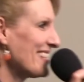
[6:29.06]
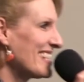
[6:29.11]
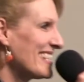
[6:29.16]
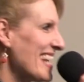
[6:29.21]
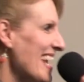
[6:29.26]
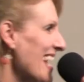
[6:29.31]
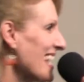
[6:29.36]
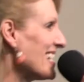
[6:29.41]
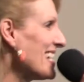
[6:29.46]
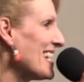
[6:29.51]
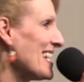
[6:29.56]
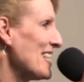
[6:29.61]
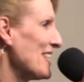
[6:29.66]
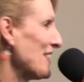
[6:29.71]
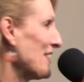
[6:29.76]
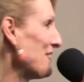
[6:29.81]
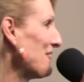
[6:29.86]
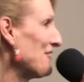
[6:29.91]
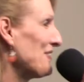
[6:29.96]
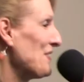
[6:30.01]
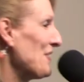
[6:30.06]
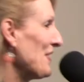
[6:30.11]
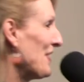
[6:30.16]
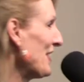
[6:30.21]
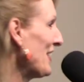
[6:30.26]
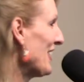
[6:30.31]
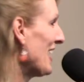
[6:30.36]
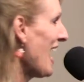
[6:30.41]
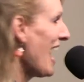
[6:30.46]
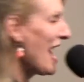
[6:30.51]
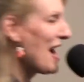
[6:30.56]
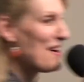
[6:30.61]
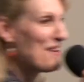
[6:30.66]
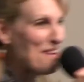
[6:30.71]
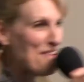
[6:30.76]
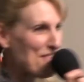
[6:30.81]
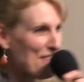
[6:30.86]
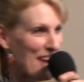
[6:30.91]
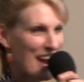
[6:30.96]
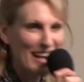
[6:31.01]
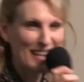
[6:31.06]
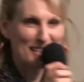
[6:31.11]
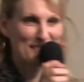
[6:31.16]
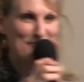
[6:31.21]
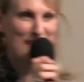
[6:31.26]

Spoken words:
stand here for however X